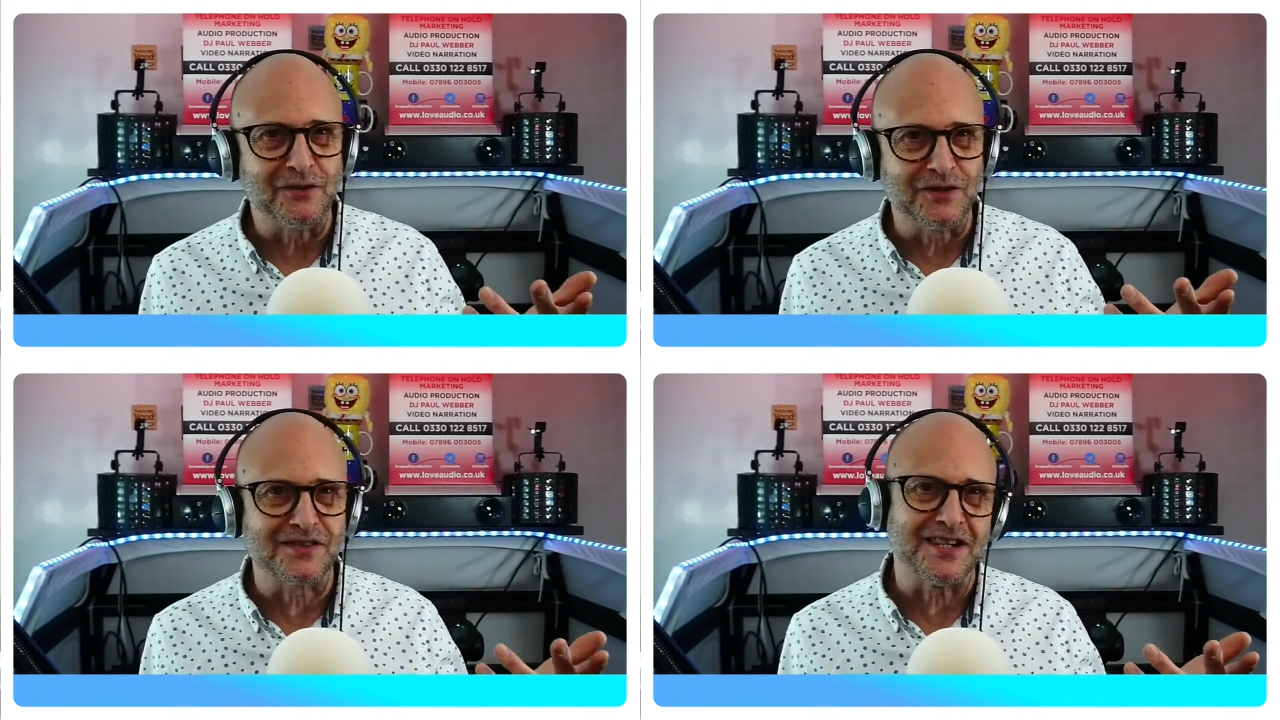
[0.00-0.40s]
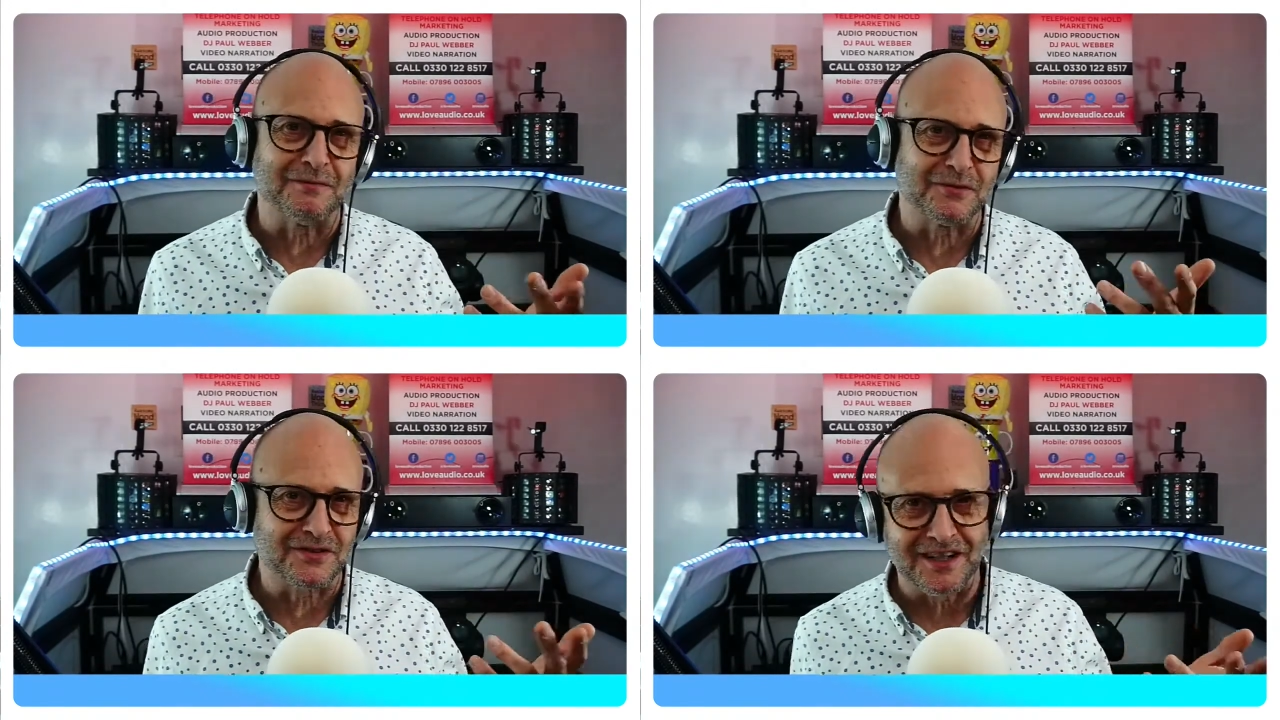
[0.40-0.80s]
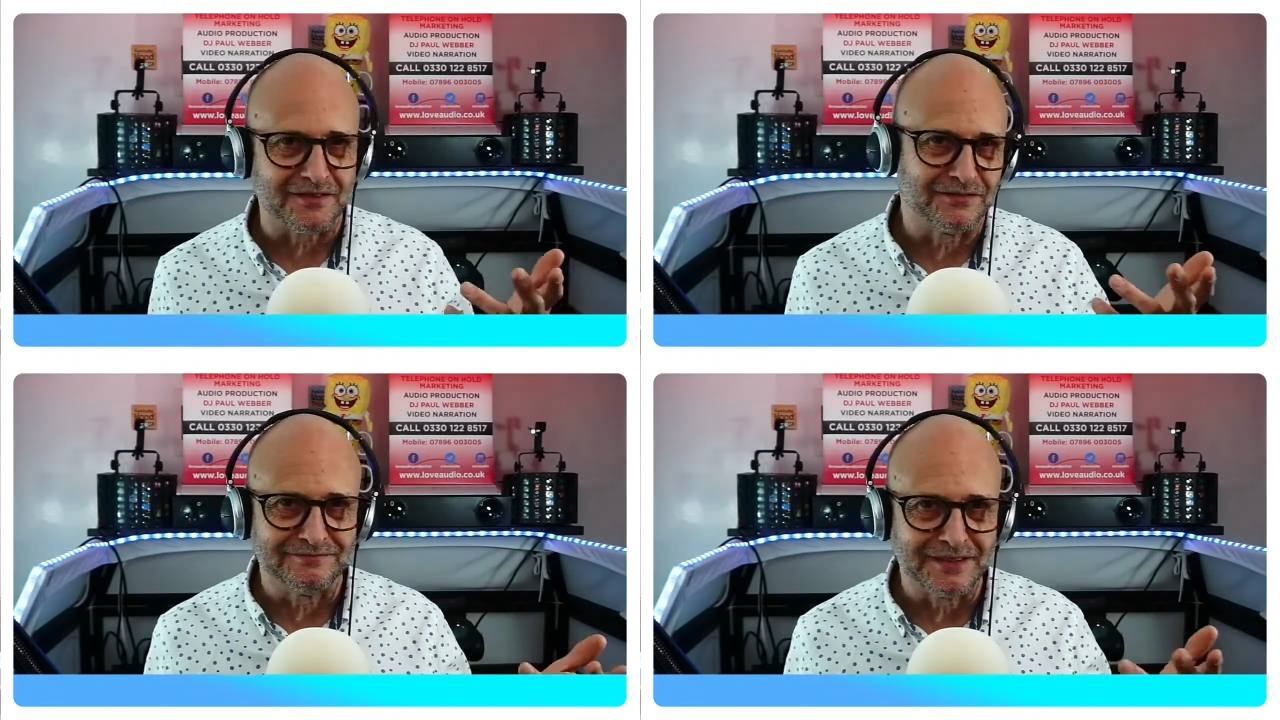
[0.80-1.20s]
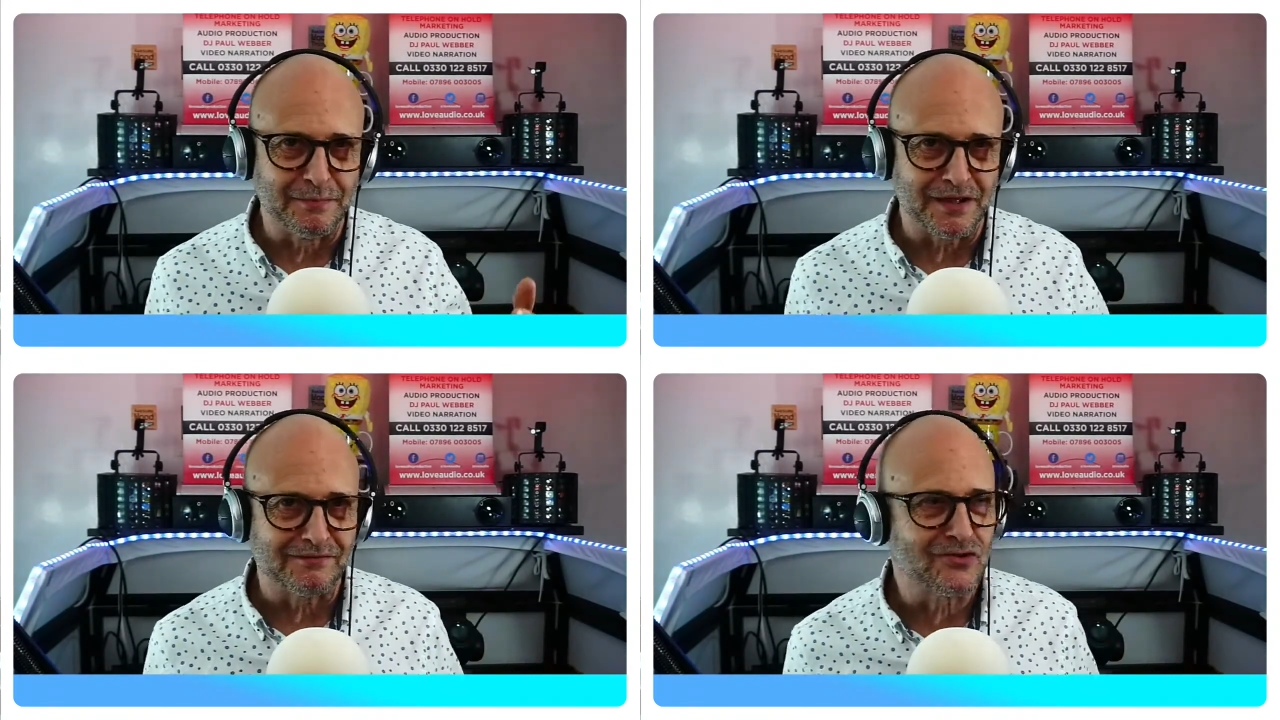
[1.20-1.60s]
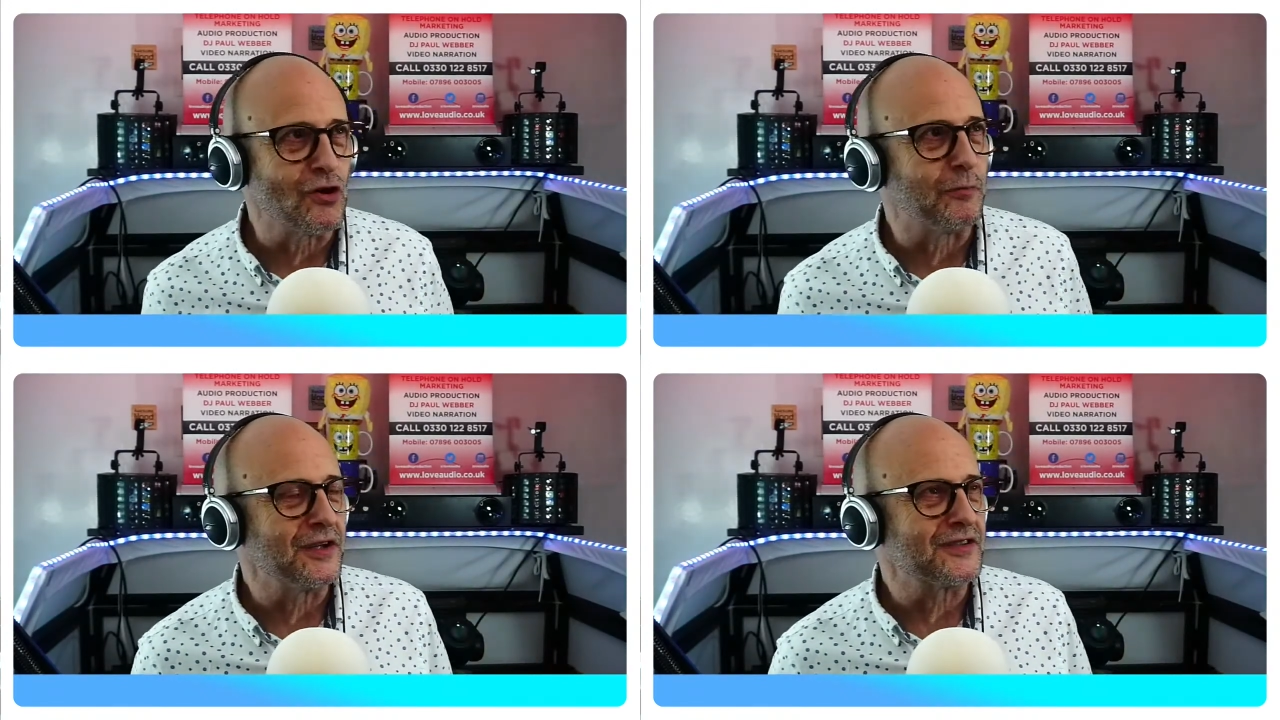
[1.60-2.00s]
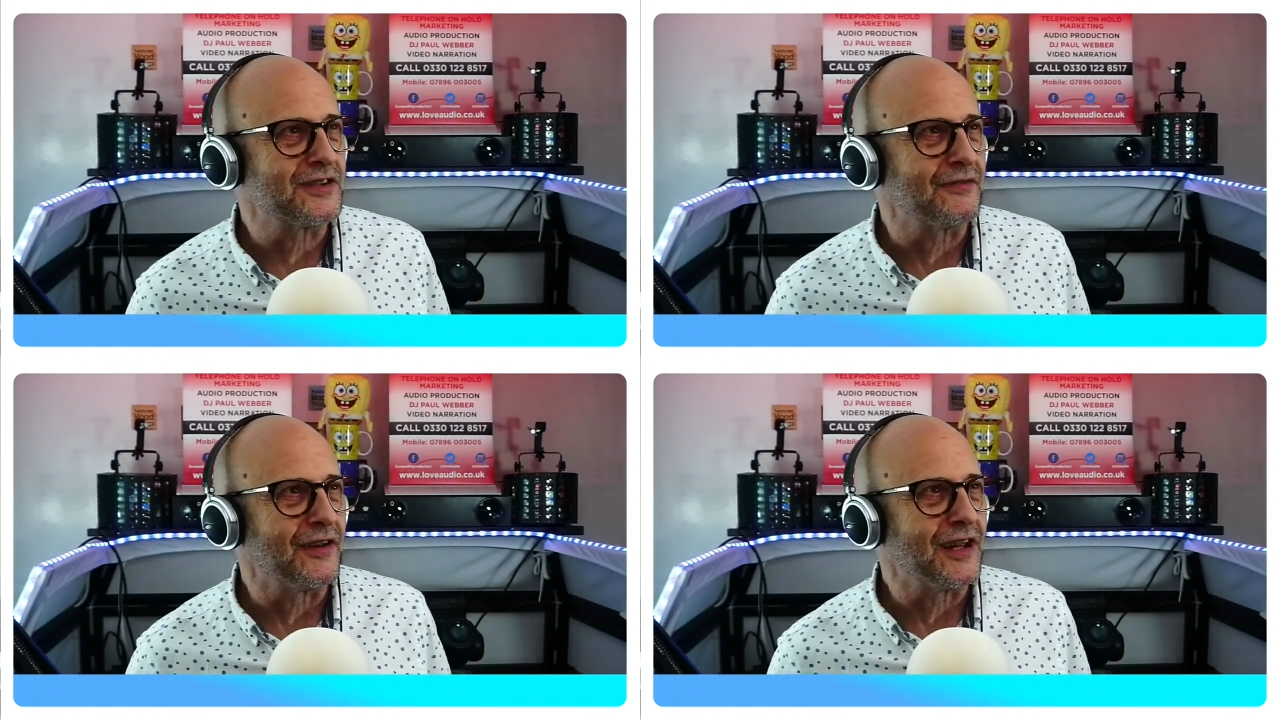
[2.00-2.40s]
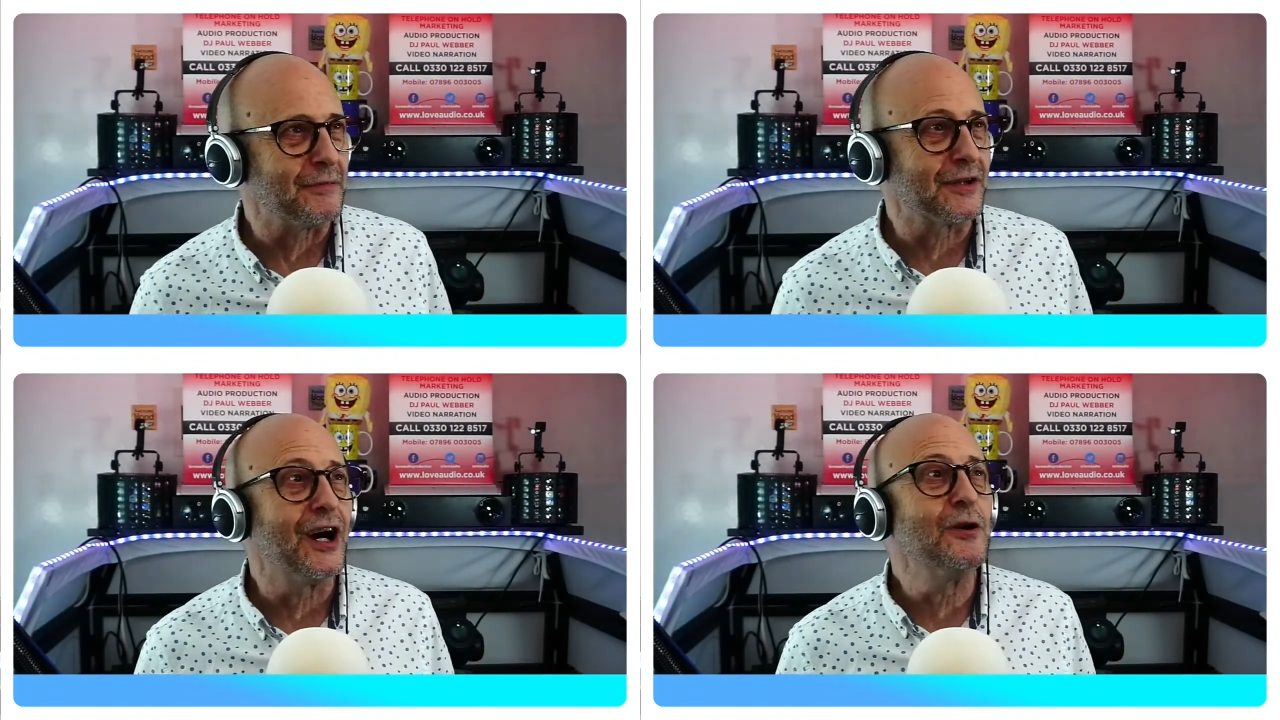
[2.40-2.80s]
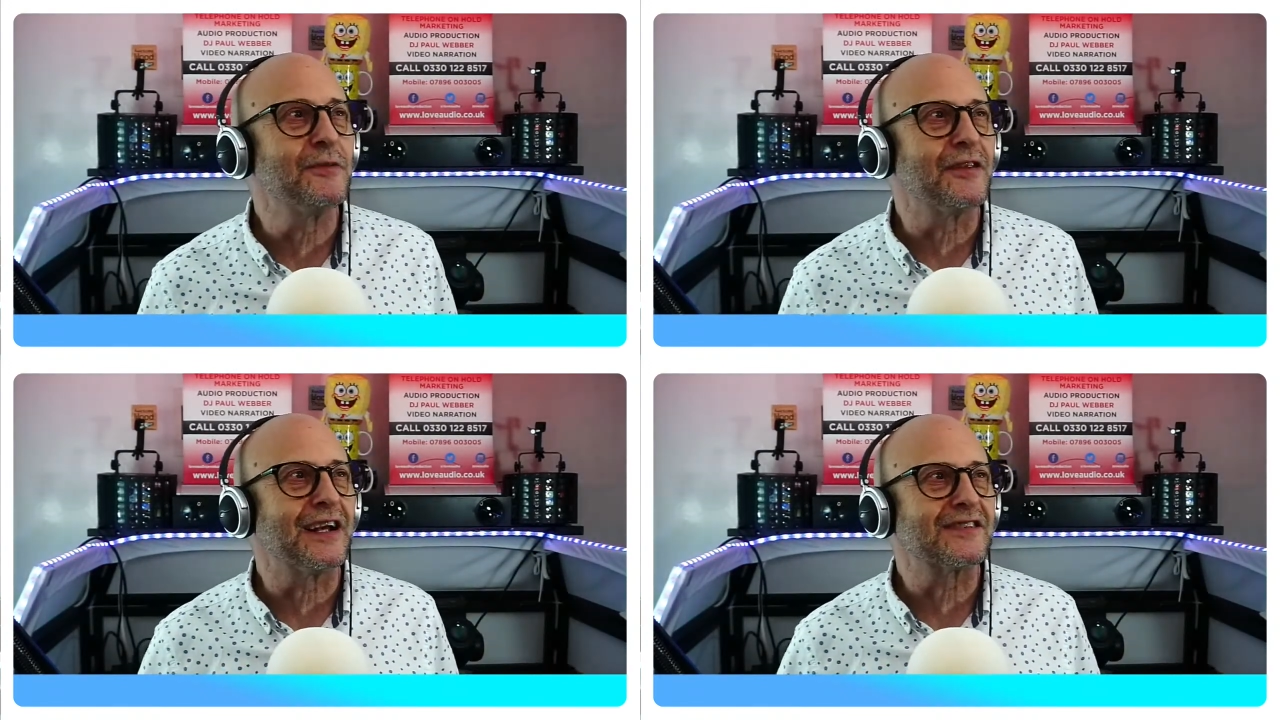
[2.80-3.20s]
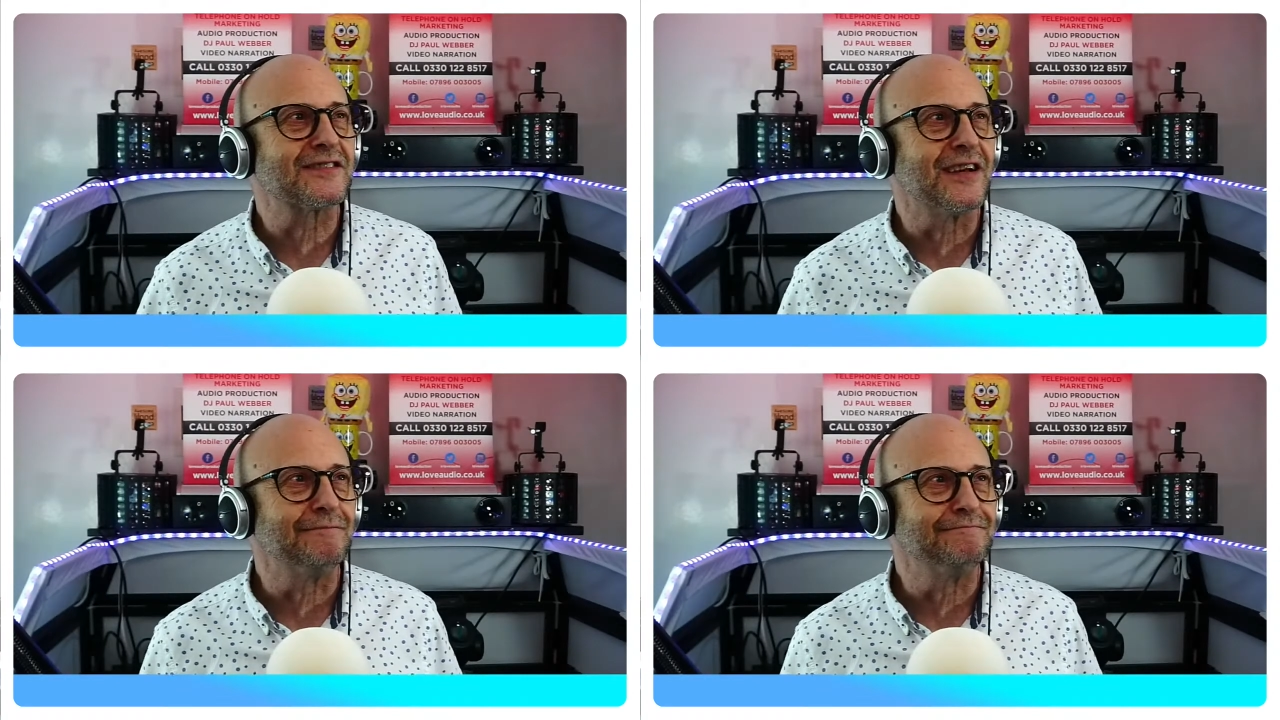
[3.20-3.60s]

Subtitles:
you could see it was kind of a bit choppy and stuff like that, but I hope that that's